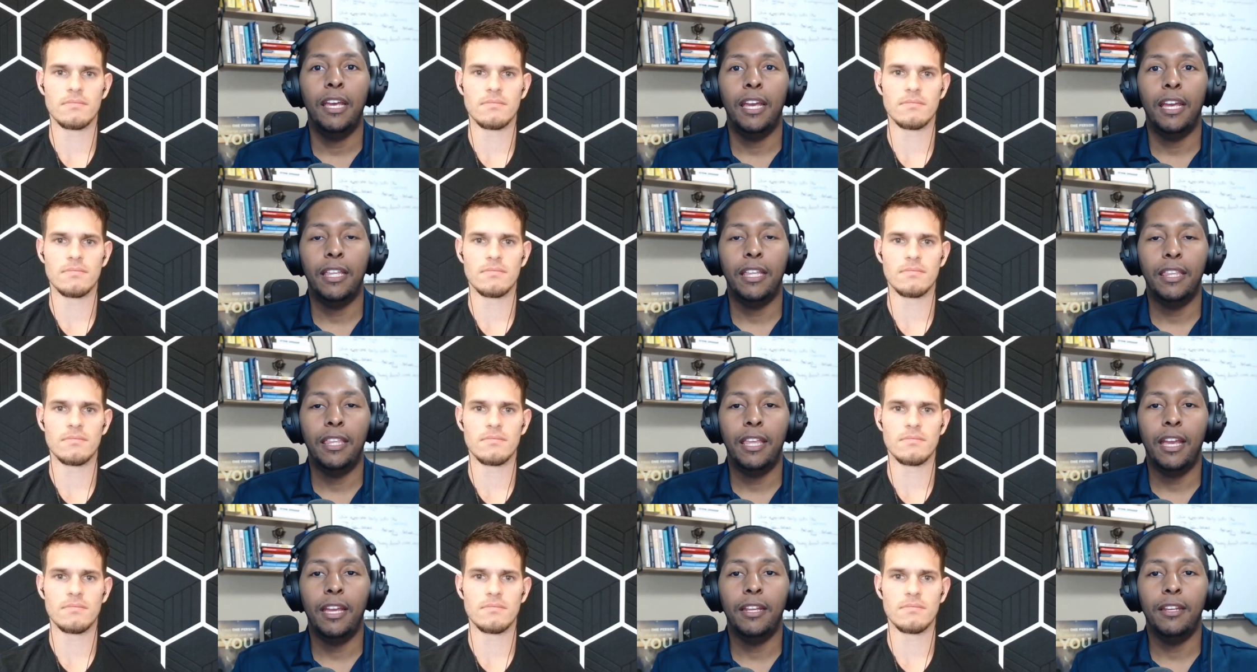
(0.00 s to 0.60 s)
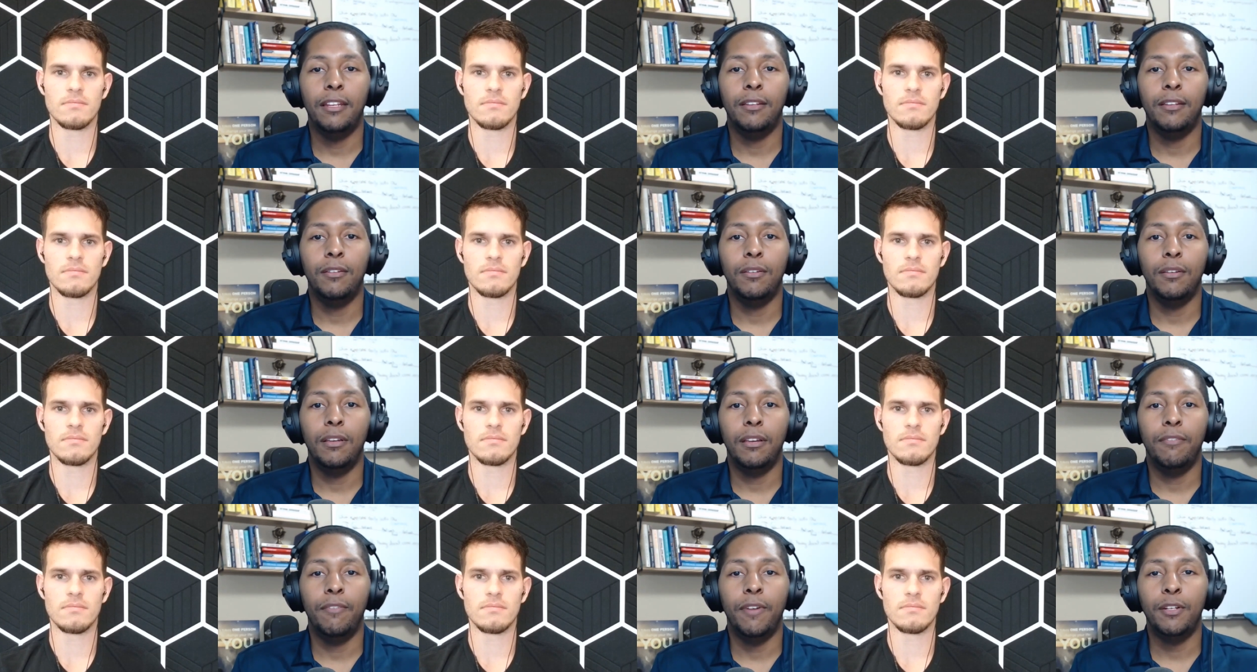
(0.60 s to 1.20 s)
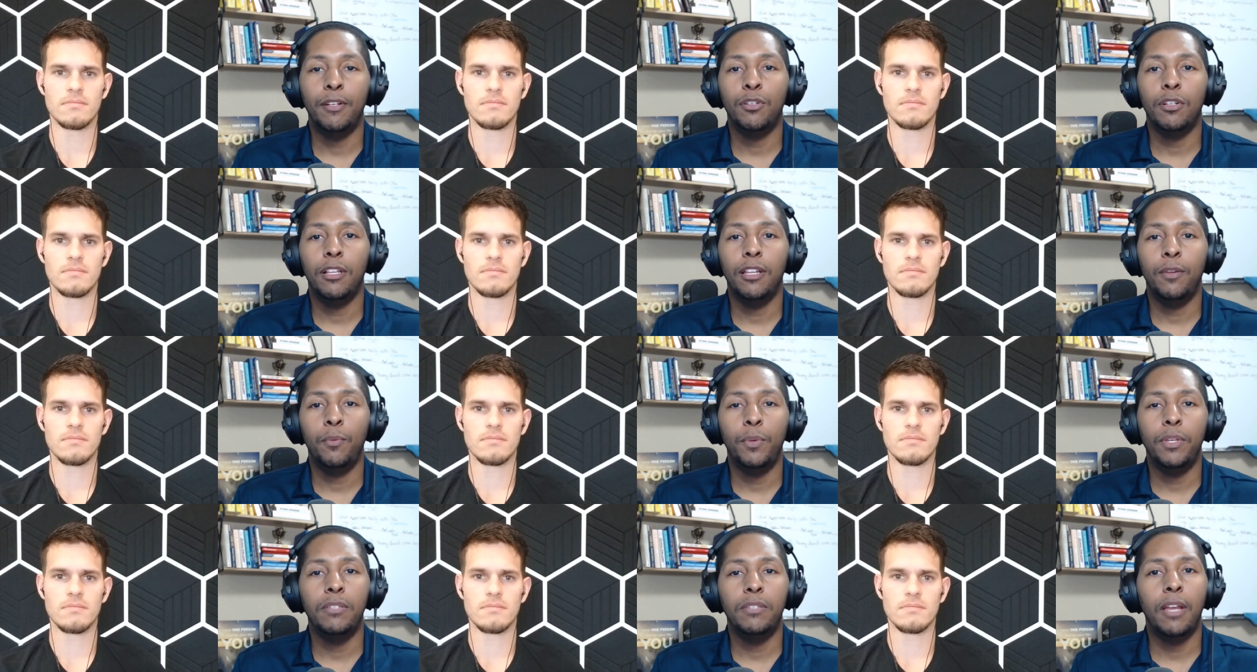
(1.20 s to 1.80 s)
Speaker 1: And then eventually
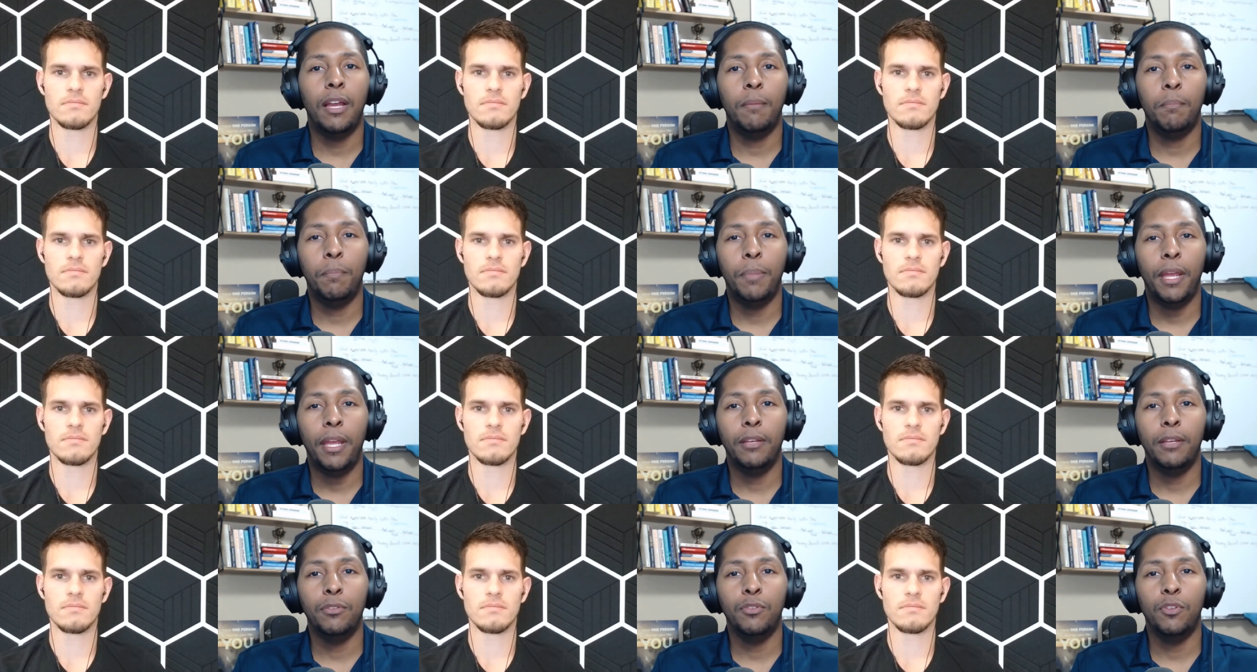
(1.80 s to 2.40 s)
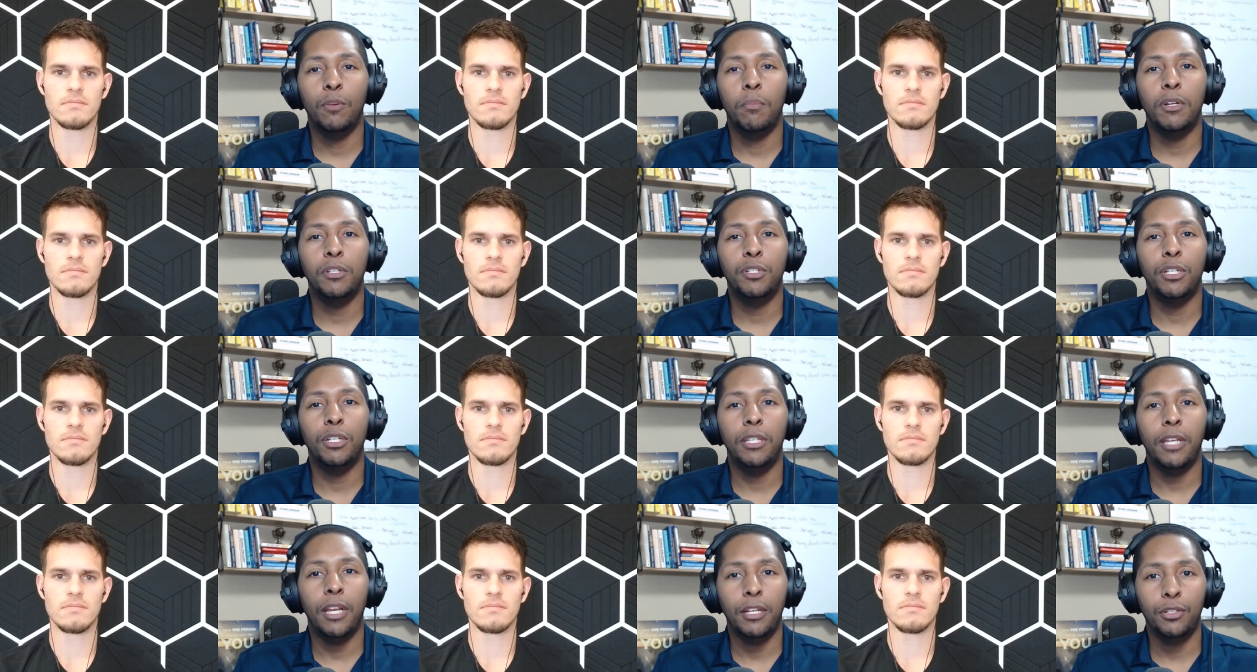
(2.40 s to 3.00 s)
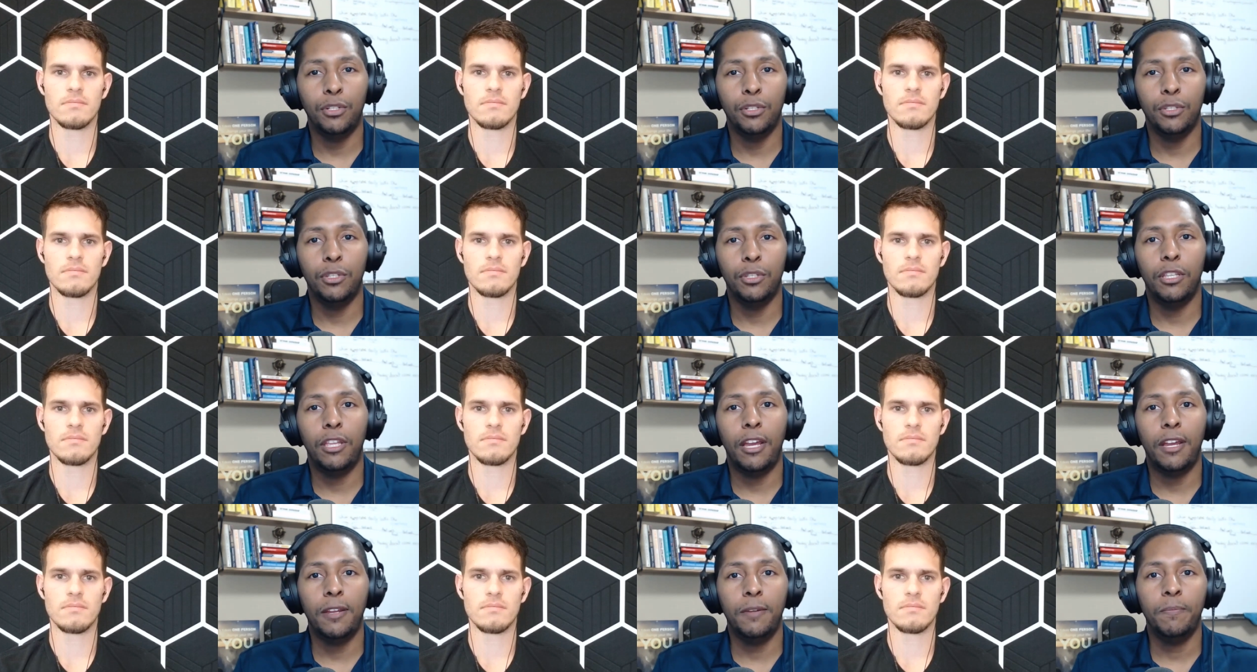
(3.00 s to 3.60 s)
we stop paying so much attention to
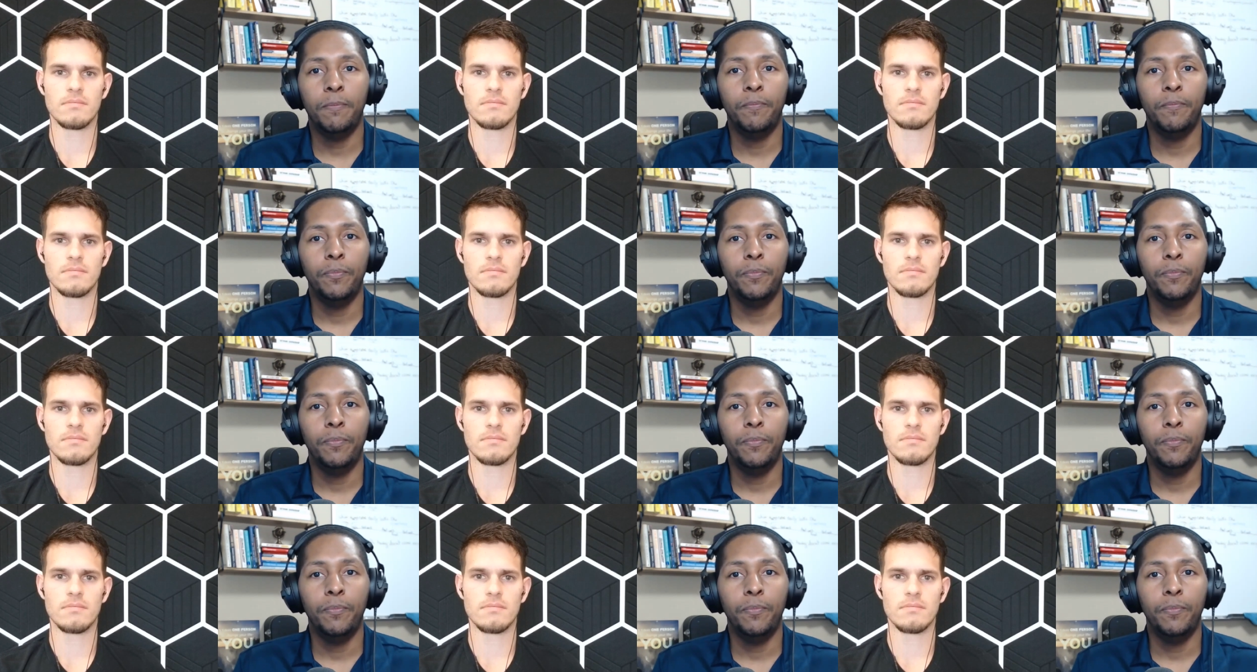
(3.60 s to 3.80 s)
that.